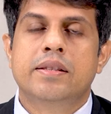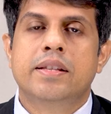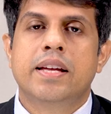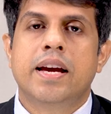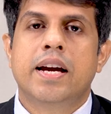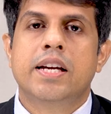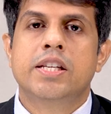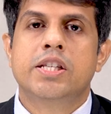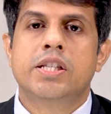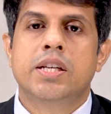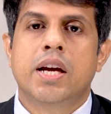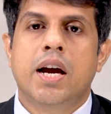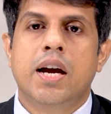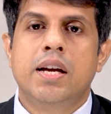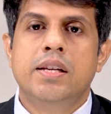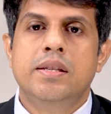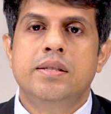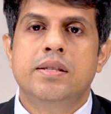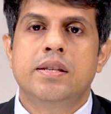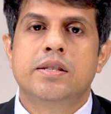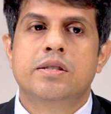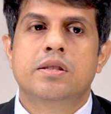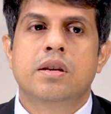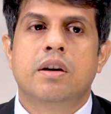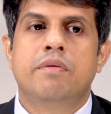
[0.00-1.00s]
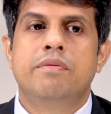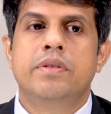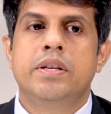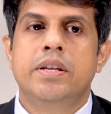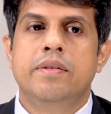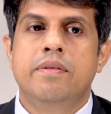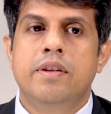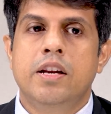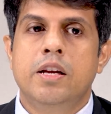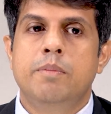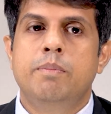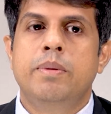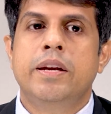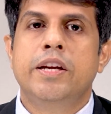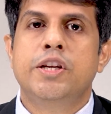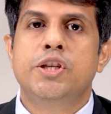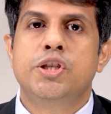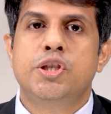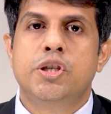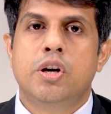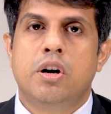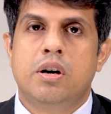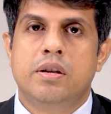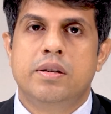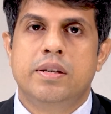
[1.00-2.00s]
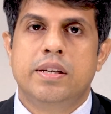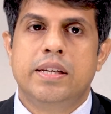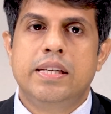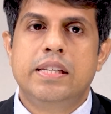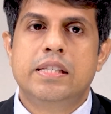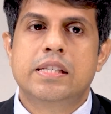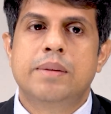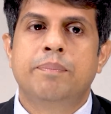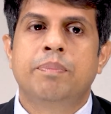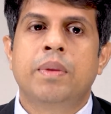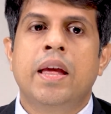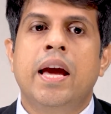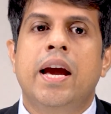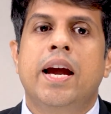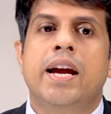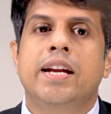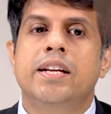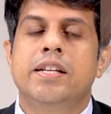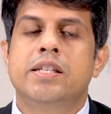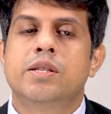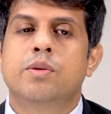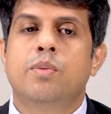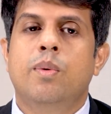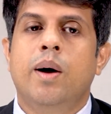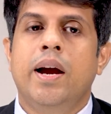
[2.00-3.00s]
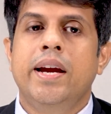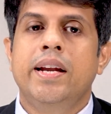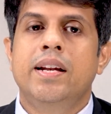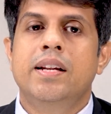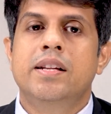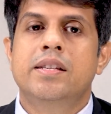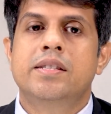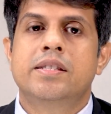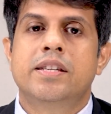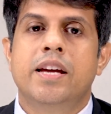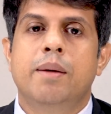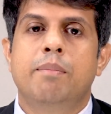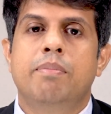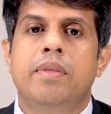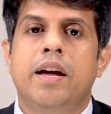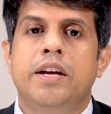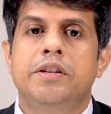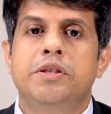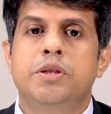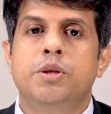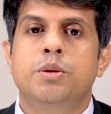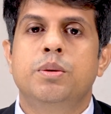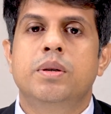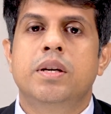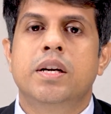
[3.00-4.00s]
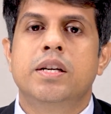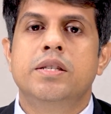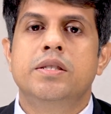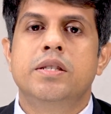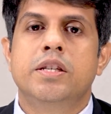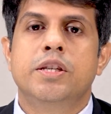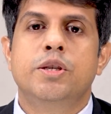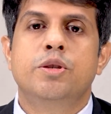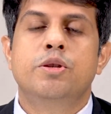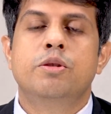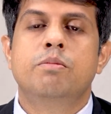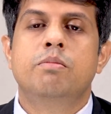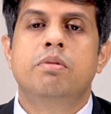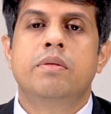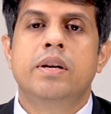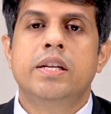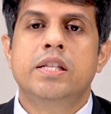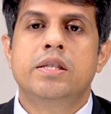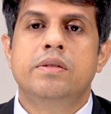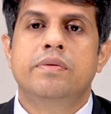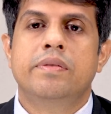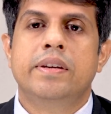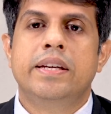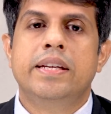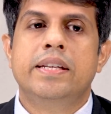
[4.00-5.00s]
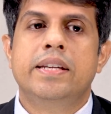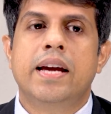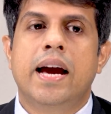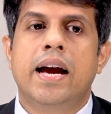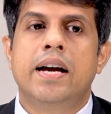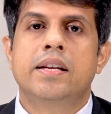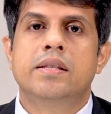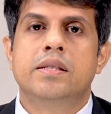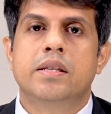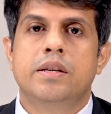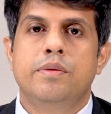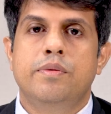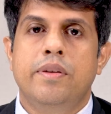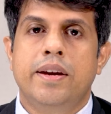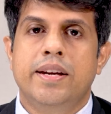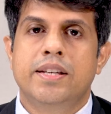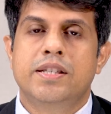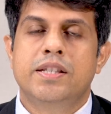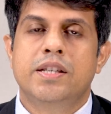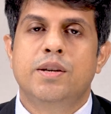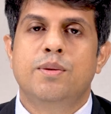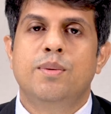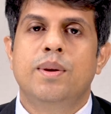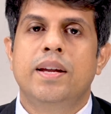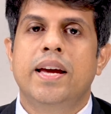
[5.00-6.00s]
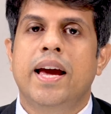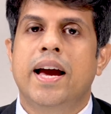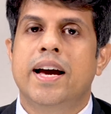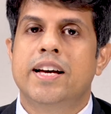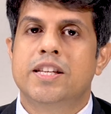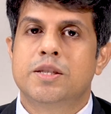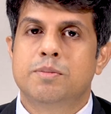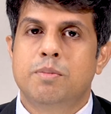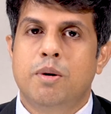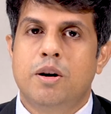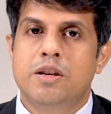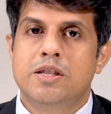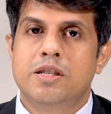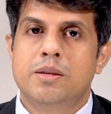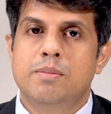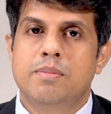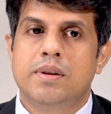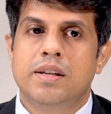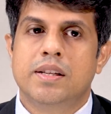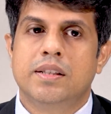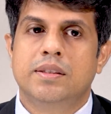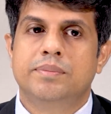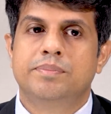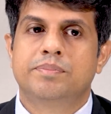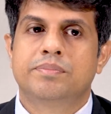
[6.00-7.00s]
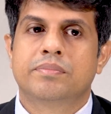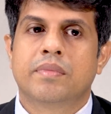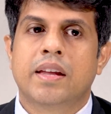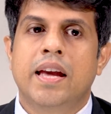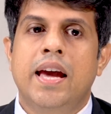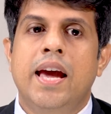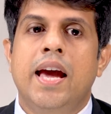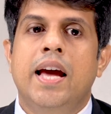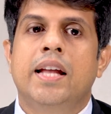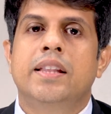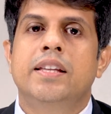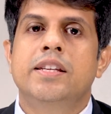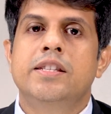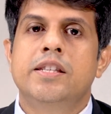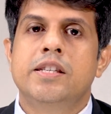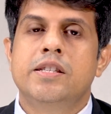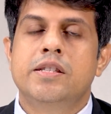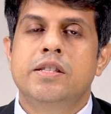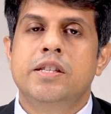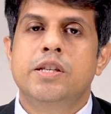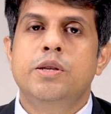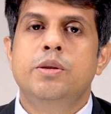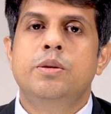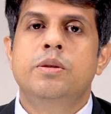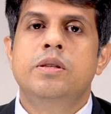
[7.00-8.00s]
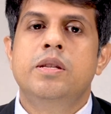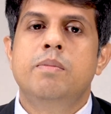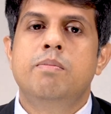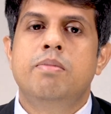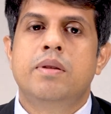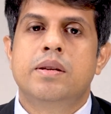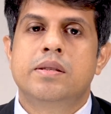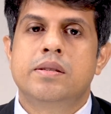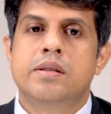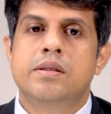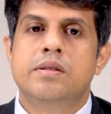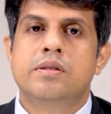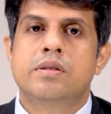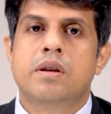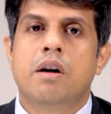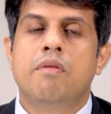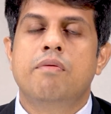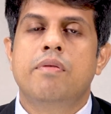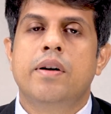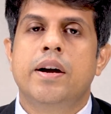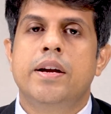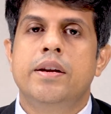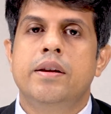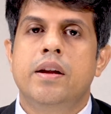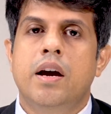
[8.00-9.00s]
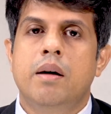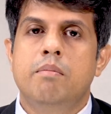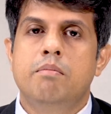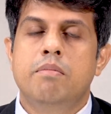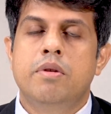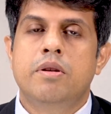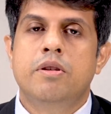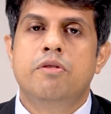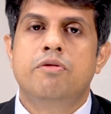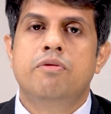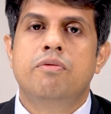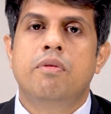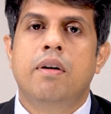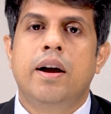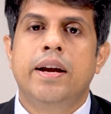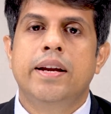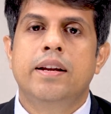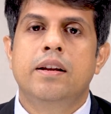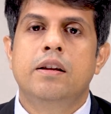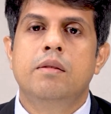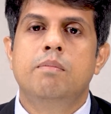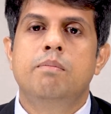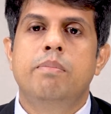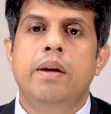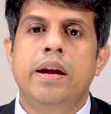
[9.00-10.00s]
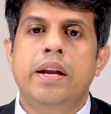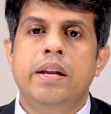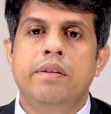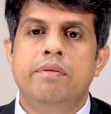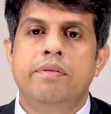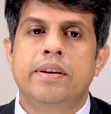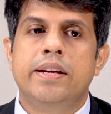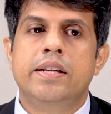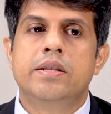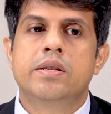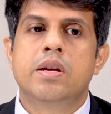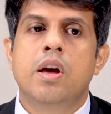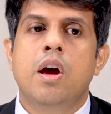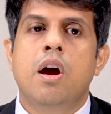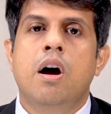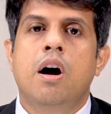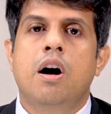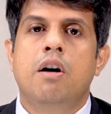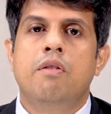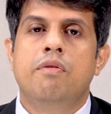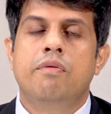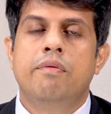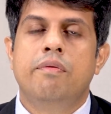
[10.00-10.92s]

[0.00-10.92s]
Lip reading: their chances of developing jaundice, it is a vital step that you continue to breastfeed as effectively as possible. This is due to the presence of a number of vital benefits of